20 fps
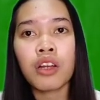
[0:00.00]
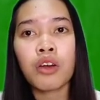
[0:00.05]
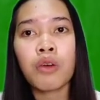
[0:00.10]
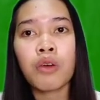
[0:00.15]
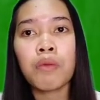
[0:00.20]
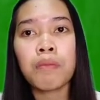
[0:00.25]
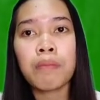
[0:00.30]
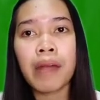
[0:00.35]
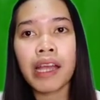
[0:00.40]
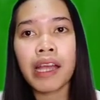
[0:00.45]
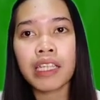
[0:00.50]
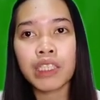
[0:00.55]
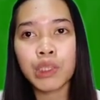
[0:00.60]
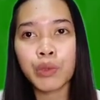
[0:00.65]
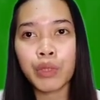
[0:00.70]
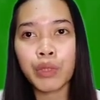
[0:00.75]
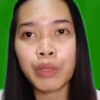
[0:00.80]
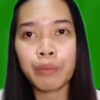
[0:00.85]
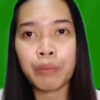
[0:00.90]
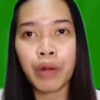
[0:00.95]

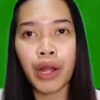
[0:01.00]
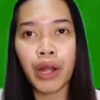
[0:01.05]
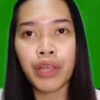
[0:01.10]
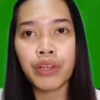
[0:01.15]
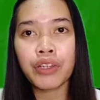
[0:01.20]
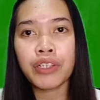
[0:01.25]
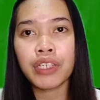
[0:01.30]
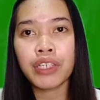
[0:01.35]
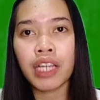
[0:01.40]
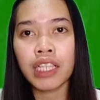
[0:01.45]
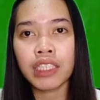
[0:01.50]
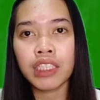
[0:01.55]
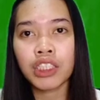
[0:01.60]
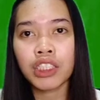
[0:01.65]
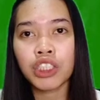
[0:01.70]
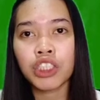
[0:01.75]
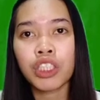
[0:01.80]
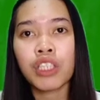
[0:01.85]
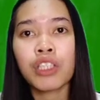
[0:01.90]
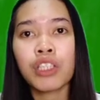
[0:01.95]
combines with prior
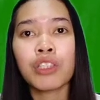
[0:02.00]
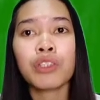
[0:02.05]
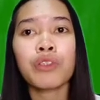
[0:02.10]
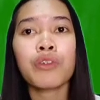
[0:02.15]
knowledge